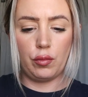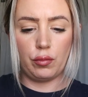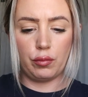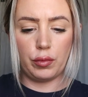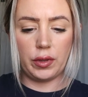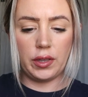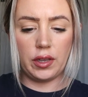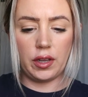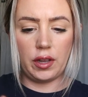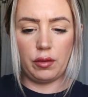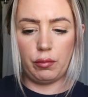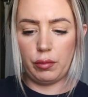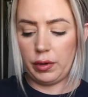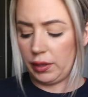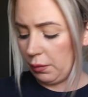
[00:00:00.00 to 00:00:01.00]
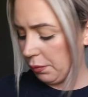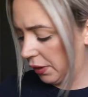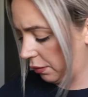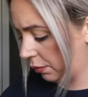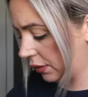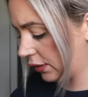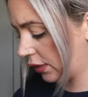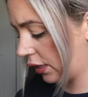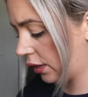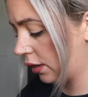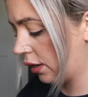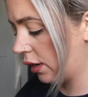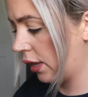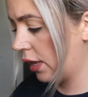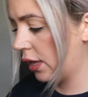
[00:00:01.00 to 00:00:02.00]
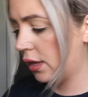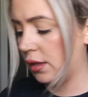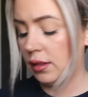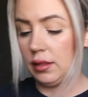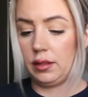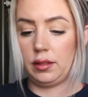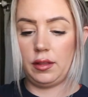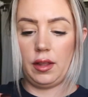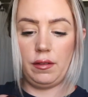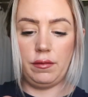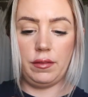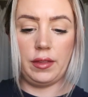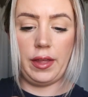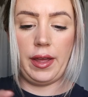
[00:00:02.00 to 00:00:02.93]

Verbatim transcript: really good, really pigmented. Love